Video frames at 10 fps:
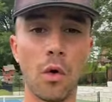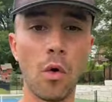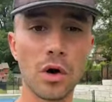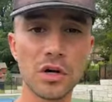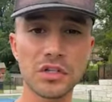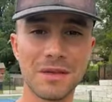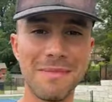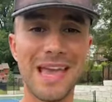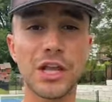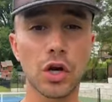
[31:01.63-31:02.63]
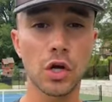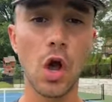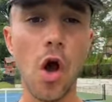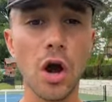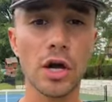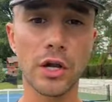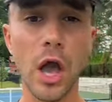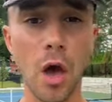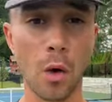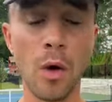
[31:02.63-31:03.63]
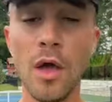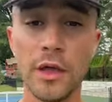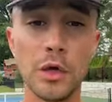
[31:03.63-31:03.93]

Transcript: in order to make your car go,